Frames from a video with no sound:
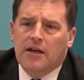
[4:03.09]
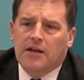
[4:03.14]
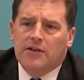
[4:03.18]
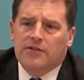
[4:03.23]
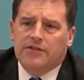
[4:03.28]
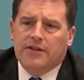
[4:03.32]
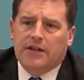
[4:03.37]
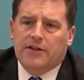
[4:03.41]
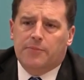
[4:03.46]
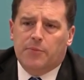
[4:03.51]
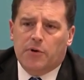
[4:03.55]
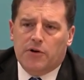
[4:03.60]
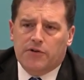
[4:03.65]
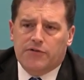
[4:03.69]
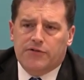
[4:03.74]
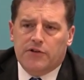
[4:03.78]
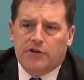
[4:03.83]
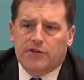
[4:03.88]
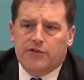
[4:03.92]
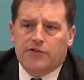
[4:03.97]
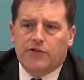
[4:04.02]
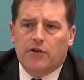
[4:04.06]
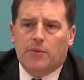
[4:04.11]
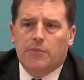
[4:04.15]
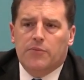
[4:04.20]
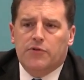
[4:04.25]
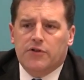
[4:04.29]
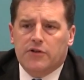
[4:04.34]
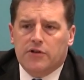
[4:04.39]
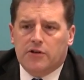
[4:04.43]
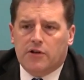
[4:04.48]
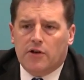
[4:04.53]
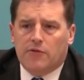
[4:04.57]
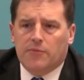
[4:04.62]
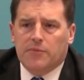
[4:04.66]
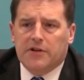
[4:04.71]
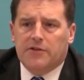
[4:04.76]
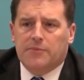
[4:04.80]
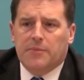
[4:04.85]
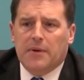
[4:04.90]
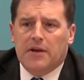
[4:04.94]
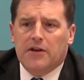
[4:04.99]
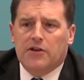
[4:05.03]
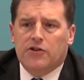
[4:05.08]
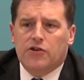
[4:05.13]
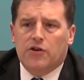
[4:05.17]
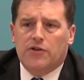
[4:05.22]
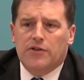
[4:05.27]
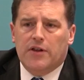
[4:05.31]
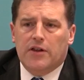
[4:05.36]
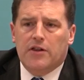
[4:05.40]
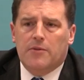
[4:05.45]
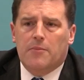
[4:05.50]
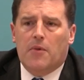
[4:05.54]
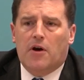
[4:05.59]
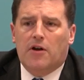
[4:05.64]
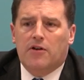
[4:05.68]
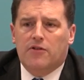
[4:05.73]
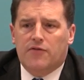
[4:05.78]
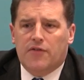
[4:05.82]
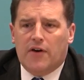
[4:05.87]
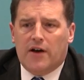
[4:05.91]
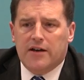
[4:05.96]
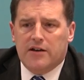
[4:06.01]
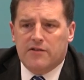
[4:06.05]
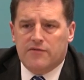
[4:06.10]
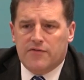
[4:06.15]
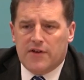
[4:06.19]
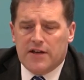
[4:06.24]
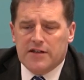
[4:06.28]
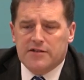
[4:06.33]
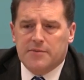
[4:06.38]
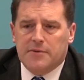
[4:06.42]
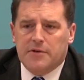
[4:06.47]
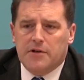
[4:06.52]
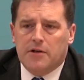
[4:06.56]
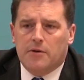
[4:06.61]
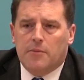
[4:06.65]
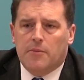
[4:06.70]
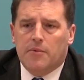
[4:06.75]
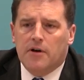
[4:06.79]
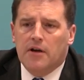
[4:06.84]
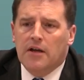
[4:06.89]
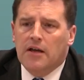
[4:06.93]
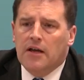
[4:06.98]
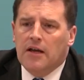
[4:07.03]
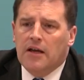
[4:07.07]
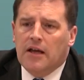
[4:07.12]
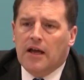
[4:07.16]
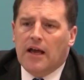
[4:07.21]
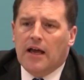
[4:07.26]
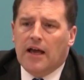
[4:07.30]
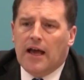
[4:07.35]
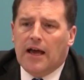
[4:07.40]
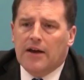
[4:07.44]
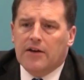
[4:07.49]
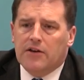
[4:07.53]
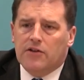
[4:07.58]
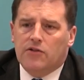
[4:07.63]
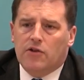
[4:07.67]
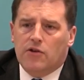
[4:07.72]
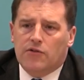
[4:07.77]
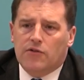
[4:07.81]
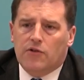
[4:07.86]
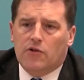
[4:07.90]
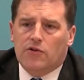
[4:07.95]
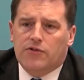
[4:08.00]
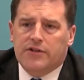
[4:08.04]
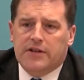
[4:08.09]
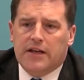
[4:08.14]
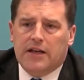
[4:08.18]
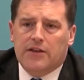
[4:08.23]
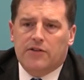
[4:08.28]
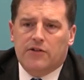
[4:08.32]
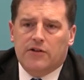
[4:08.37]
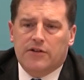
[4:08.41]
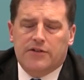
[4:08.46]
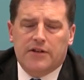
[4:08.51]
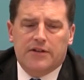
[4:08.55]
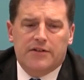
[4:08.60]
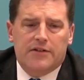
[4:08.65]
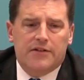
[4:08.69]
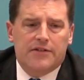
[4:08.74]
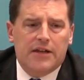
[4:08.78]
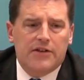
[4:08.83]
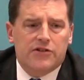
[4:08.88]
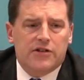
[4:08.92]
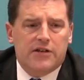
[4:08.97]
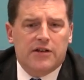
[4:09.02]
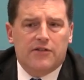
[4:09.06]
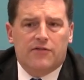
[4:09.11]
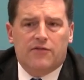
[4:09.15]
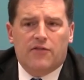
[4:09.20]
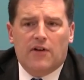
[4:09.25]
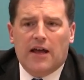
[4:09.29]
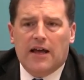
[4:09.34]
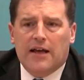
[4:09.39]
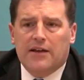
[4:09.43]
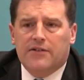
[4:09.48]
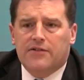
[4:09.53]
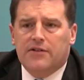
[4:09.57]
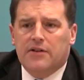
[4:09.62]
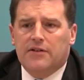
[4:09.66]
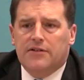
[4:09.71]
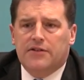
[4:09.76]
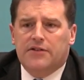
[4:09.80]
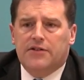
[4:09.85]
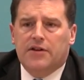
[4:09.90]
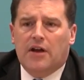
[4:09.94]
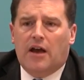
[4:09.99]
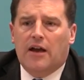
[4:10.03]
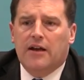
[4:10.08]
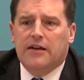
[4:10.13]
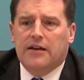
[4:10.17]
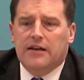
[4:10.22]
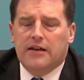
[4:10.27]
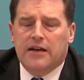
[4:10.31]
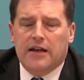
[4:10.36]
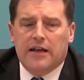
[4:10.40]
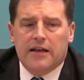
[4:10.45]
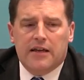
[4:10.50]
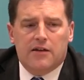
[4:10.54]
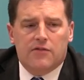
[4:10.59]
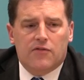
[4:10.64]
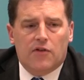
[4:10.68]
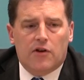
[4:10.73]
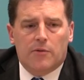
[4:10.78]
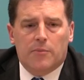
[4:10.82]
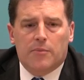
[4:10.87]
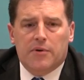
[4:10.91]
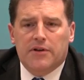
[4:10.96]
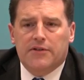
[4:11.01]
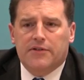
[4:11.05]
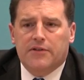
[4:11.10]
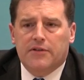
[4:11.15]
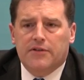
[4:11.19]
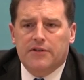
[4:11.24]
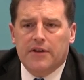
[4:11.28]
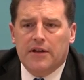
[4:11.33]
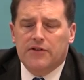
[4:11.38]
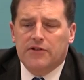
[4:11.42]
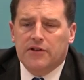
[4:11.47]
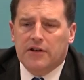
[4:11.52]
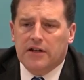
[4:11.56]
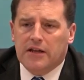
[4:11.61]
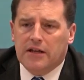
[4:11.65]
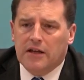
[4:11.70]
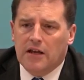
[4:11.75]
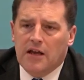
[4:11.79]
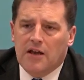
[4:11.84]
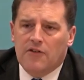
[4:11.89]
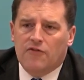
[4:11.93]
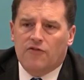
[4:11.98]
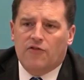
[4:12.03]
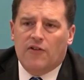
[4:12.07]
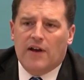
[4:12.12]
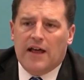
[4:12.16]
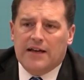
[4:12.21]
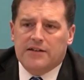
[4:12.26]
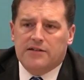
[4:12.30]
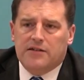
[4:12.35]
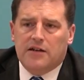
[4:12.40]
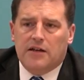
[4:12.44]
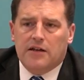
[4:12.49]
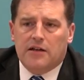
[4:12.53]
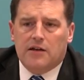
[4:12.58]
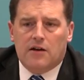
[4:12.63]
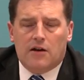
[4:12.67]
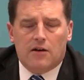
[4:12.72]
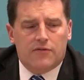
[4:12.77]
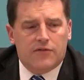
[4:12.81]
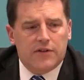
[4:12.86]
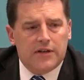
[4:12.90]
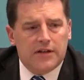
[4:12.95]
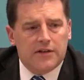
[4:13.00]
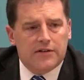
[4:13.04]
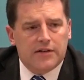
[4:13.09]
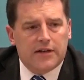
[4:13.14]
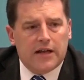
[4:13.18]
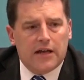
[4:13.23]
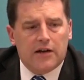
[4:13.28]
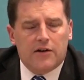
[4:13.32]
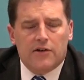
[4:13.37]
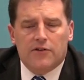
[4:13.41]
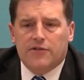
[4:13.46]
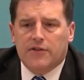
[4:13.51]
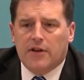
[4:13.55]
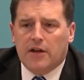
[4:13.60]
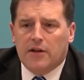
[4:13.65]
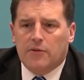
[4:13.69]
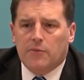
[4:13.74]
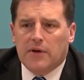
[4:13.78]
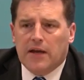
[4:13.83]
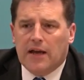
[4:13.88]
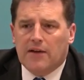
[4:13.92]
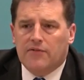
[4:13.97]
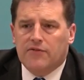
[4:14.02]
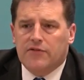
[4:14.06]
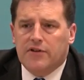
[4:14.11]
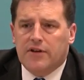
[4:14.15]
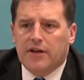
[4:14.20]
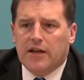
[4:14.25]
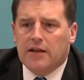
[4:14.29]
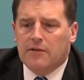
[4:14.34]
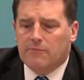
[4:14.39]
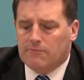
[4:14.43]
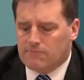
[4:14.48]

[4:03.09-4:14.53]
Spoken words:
So that's personal consumption, government expenditure, and then the modified investment number. Adding those all together, it's essentially flat. There's a tiny negative on it, but it's essentially flat like a lot of the indicators that we have today.